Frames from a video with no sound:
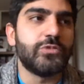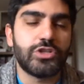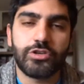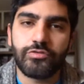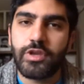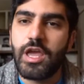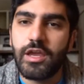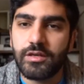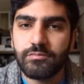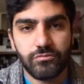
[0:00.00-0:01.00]
to
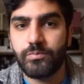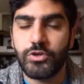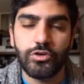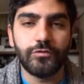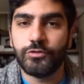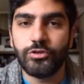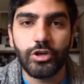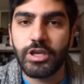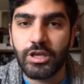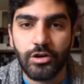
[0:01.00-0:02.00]
create beautiful
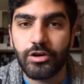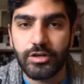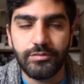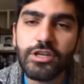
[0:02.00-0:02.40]
looking art,